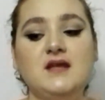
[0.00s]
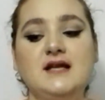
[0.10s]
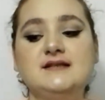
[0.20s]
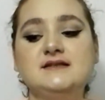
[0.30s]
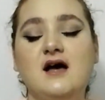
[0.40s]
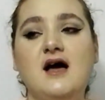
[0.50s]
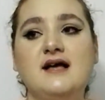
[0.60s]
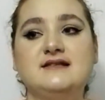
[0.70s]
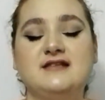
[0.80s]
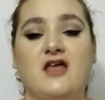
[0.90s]
it's not
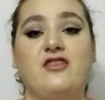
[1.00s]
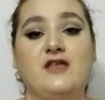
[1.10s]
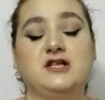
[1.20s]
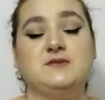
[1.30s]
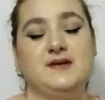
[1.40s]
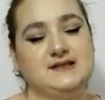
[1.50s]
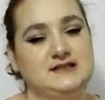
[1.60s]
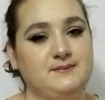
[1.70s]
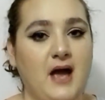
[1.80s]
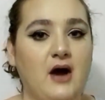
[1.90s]
a set thing just because
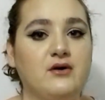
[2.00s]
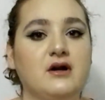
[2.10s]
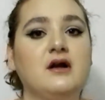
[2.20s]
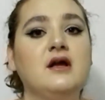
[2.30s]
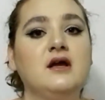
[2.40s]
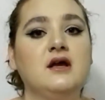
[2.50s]
it's a powder.